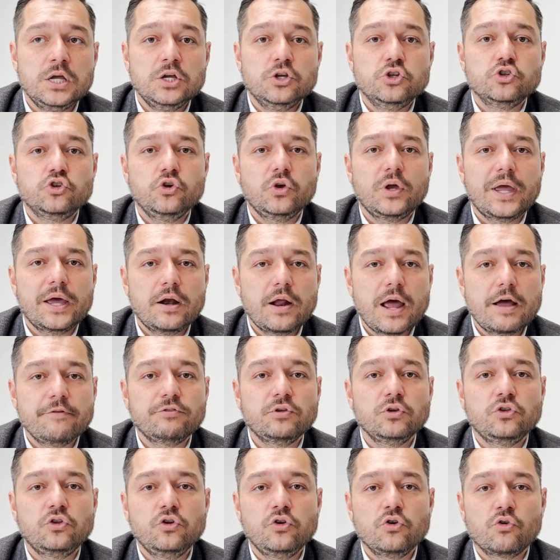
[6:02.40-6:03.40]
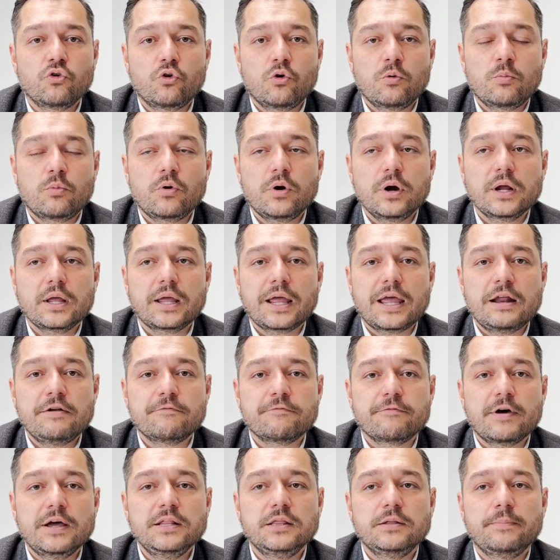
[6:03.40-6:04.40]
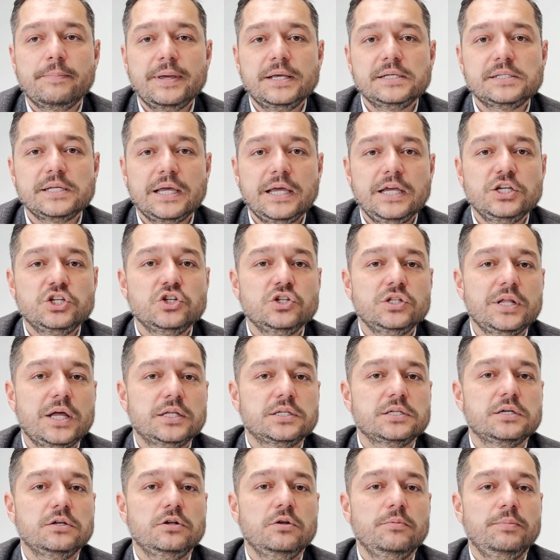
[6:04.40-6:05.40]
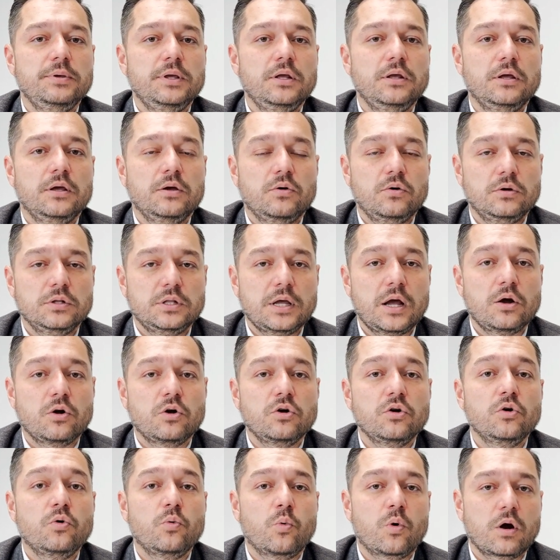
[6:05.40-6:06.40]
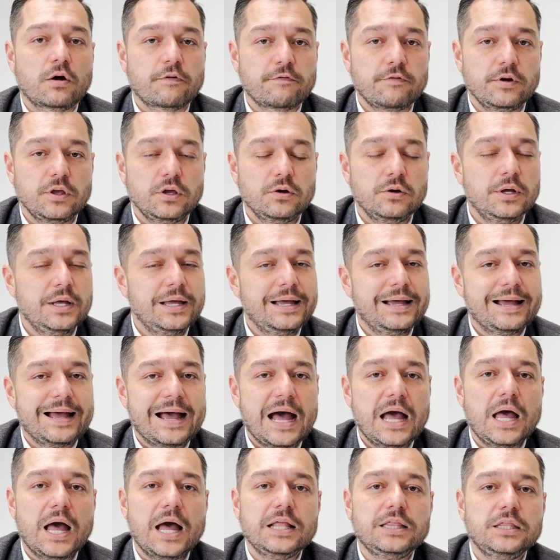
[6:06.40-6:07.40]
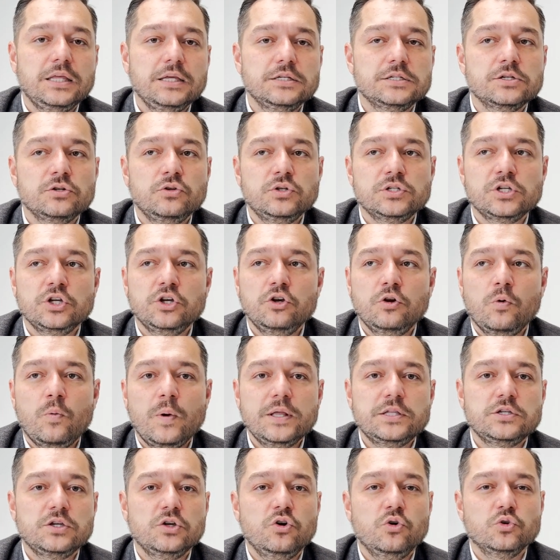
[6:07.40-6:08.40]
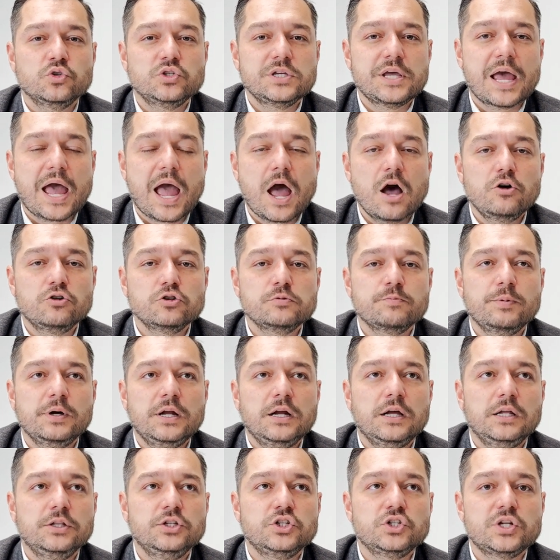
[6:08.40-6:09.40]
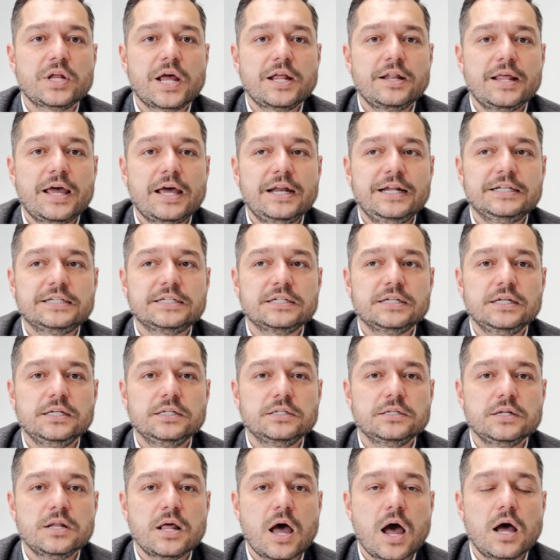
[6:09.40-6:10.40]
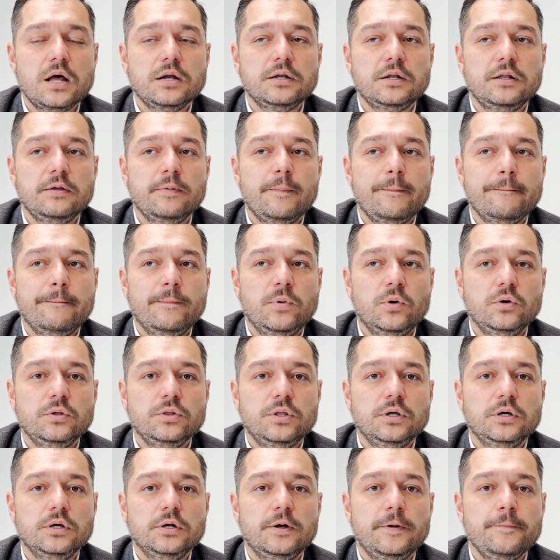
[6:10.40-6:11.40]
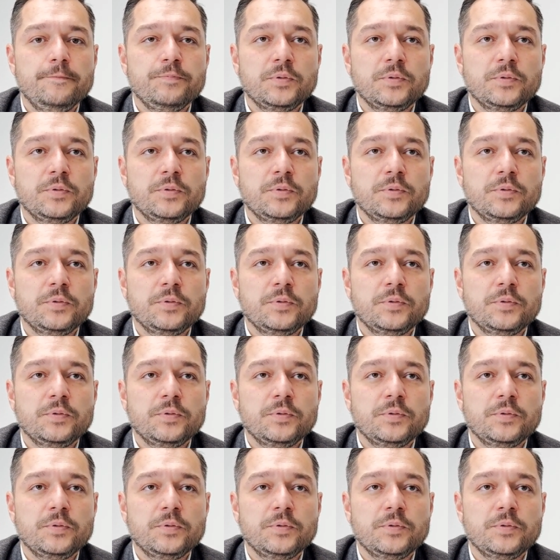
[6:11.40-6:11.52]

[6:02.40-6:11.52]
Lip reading: So you kind of have to do your homework and find the best agent that could work for you. I think Zillow is a good way to go see a house, but understand that it's not the